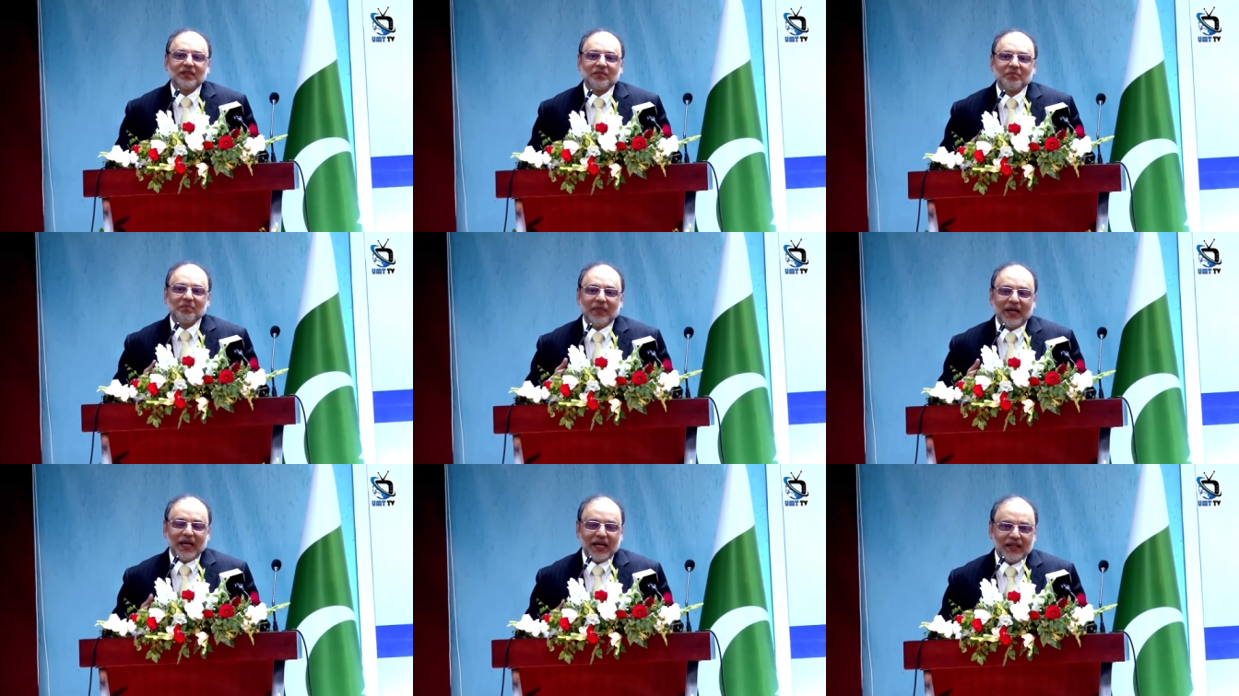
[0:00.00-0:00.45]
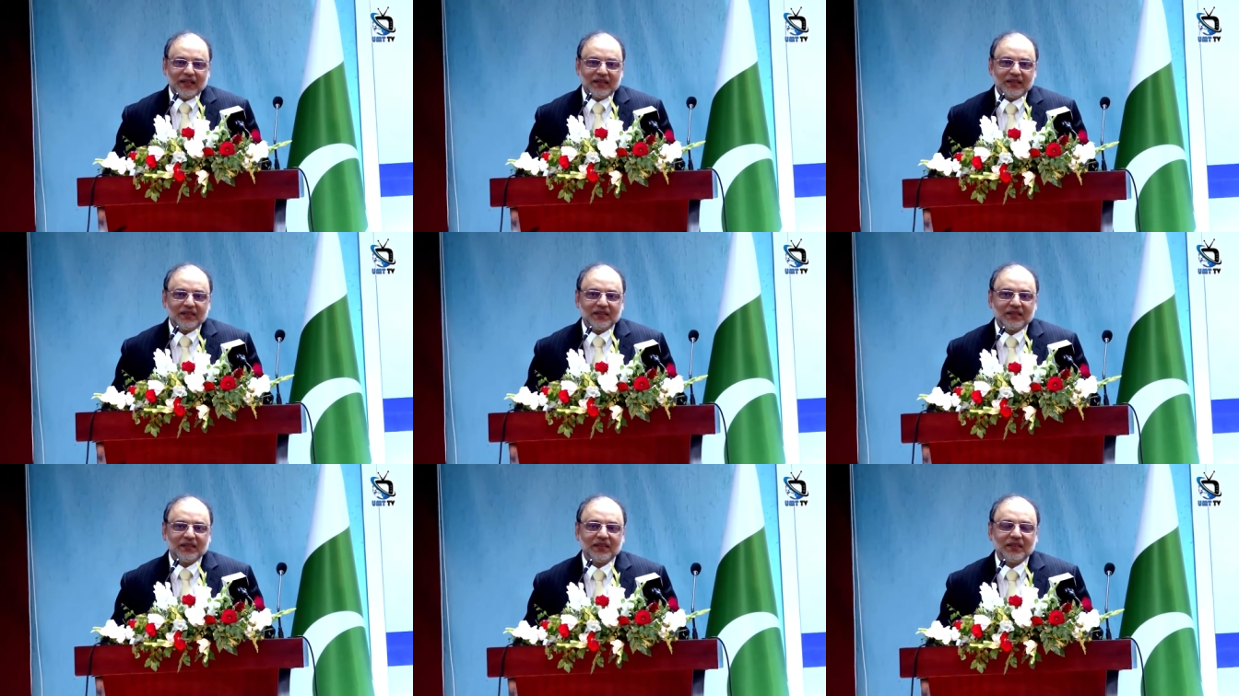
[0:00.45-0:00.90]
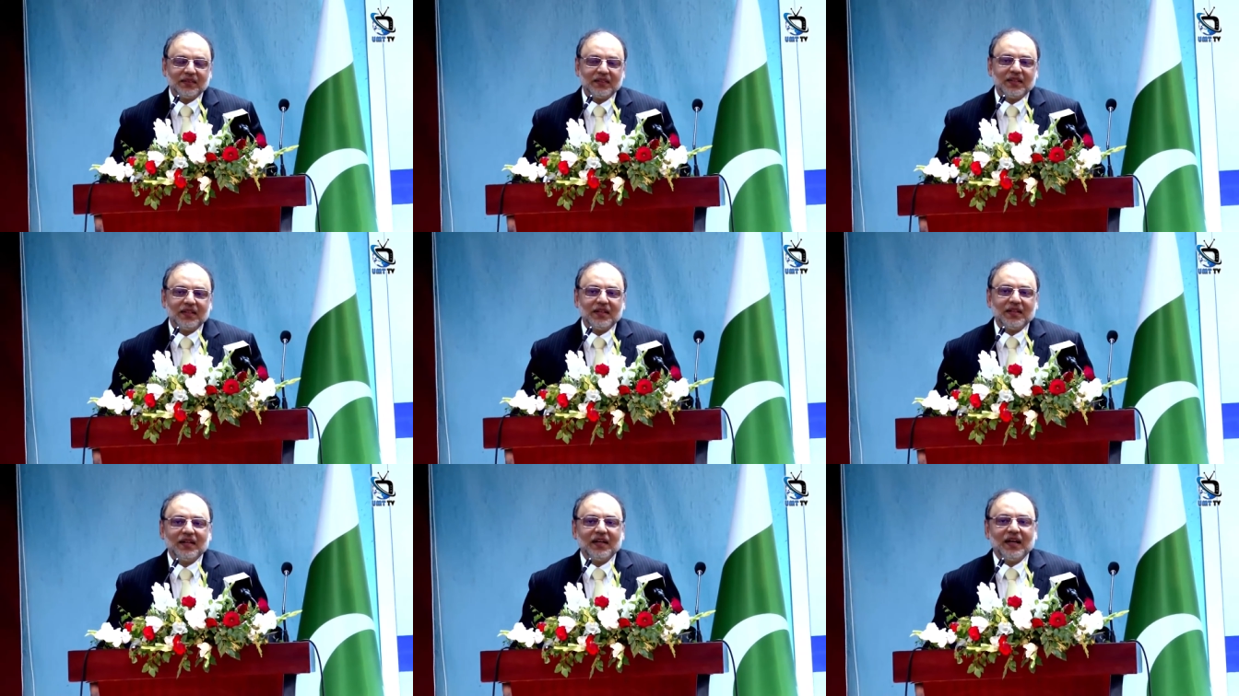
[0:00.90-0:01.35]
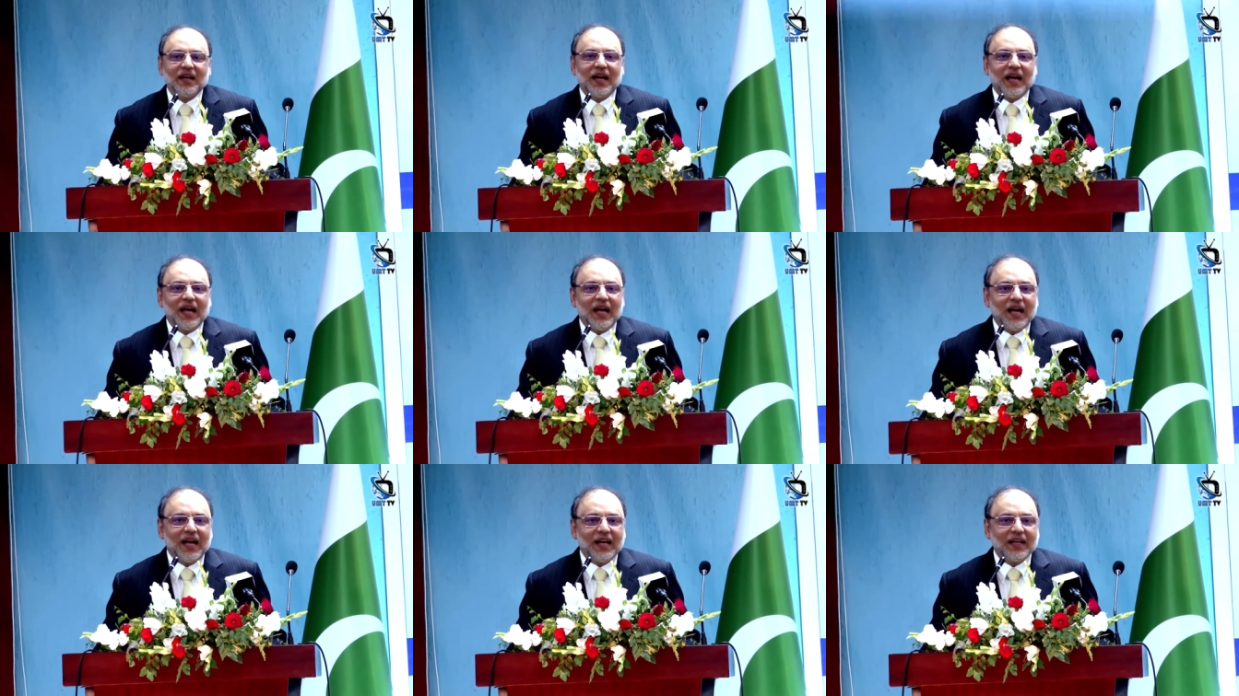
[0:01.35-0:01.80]
merit
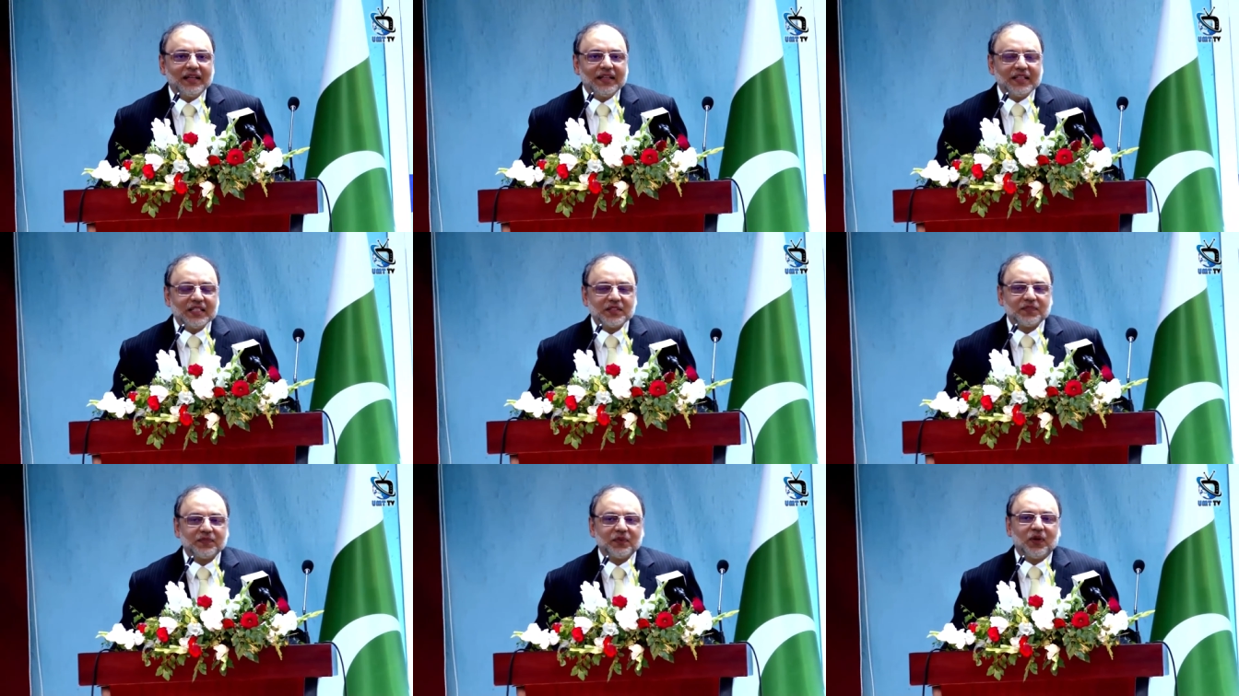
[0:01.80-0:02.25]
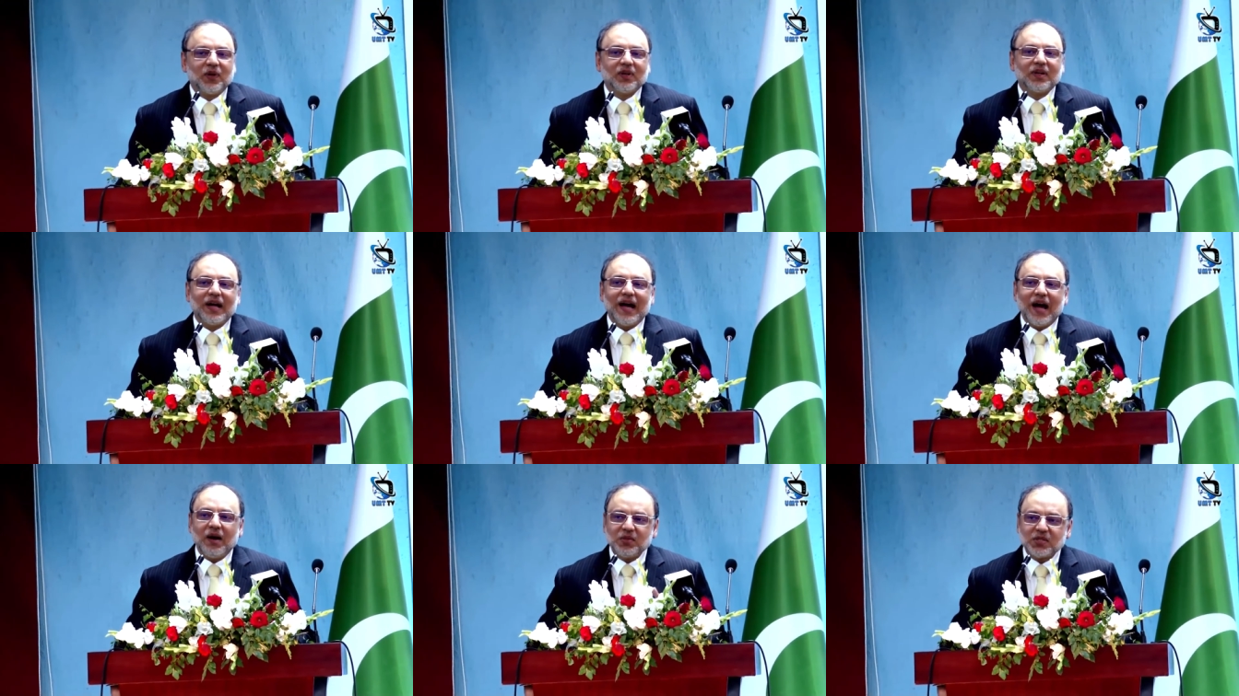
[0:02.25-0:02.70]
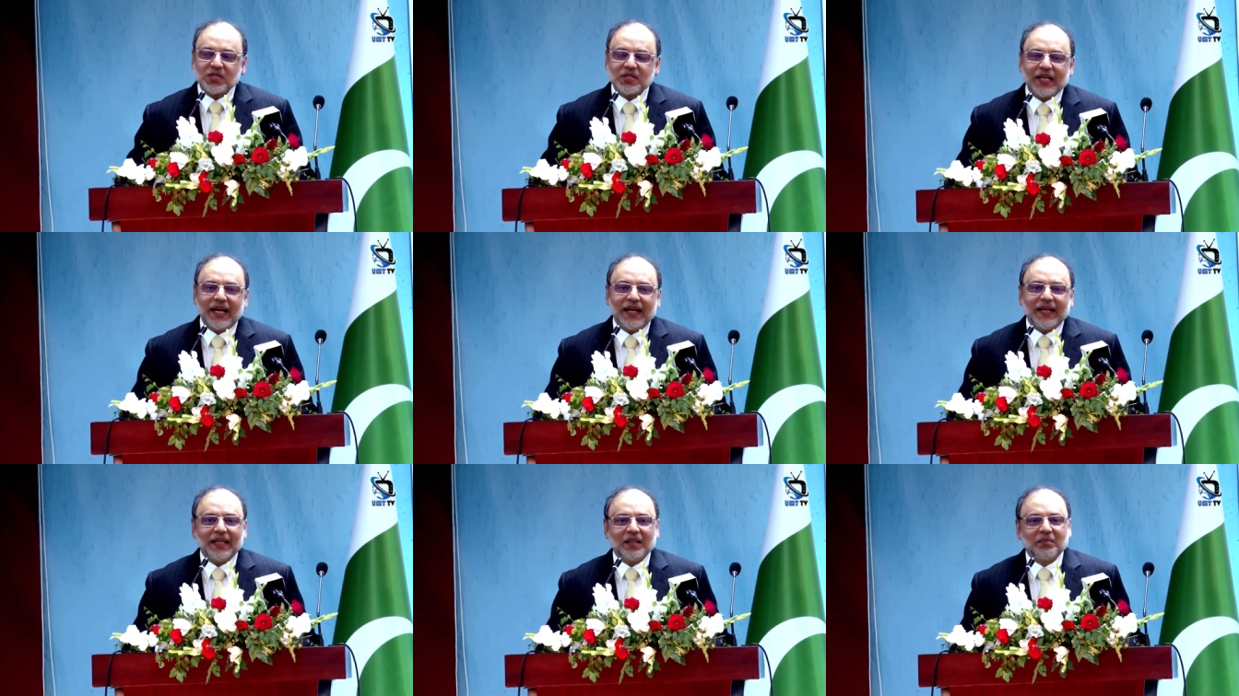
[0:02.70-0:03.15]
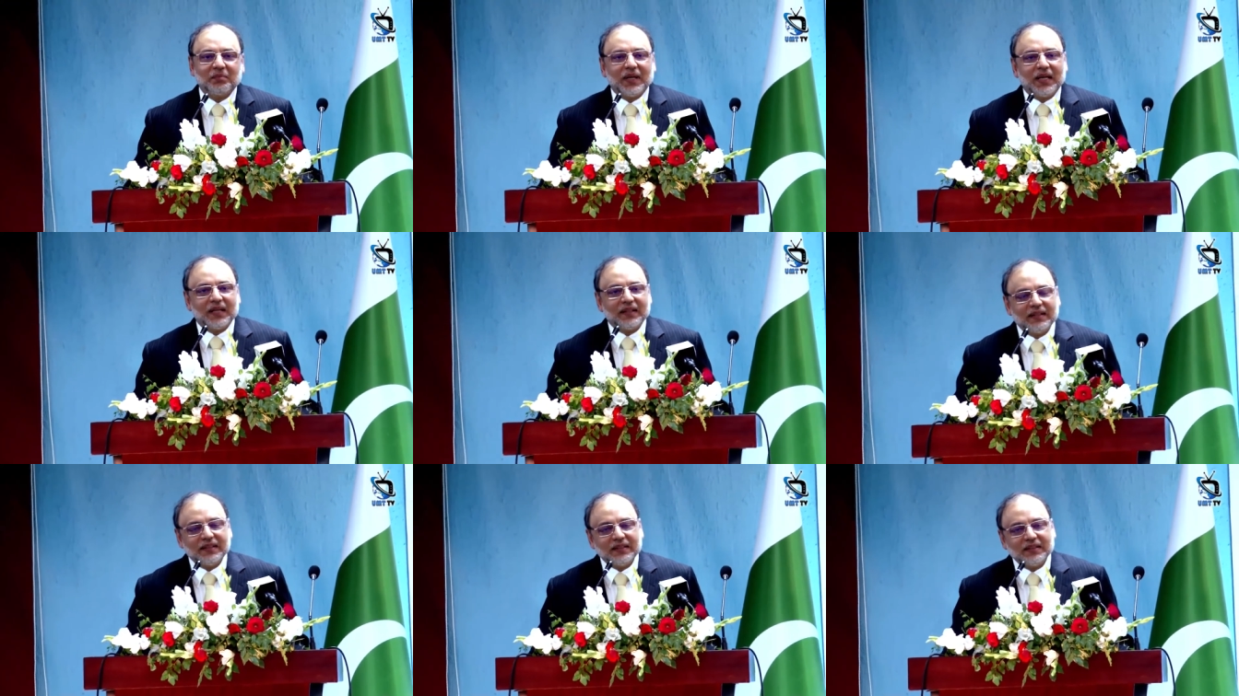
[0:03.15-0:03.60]
and is for outstanding
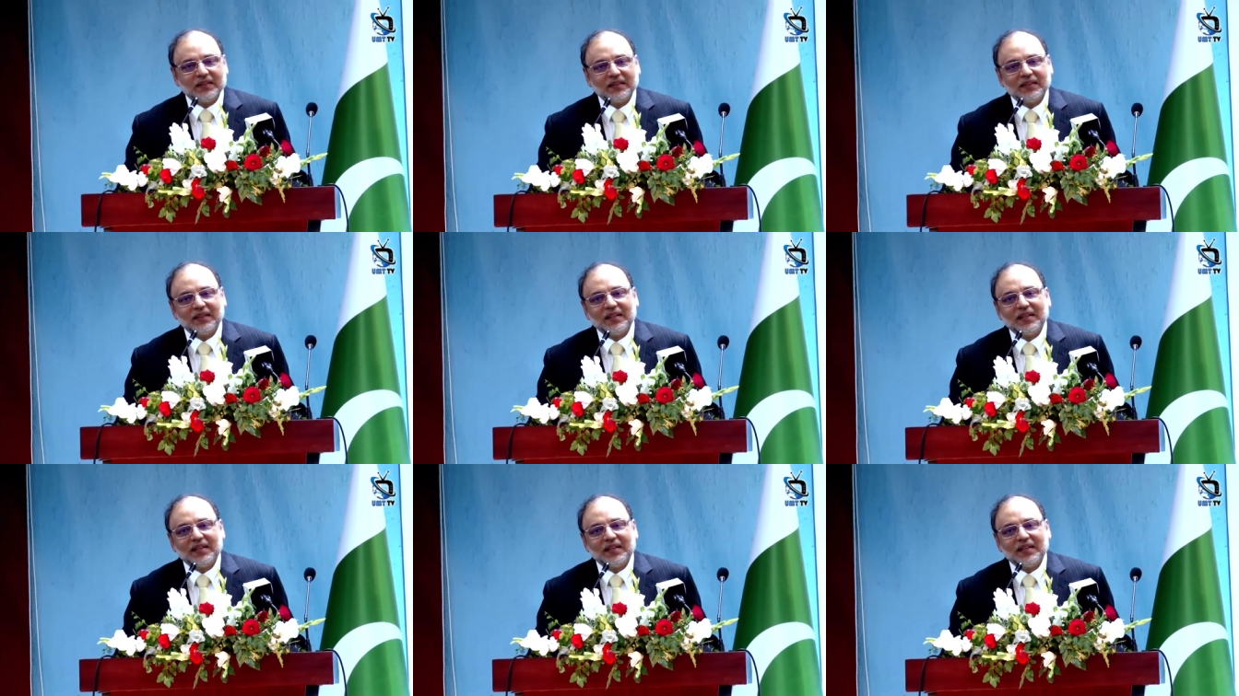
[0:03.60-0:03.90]
merit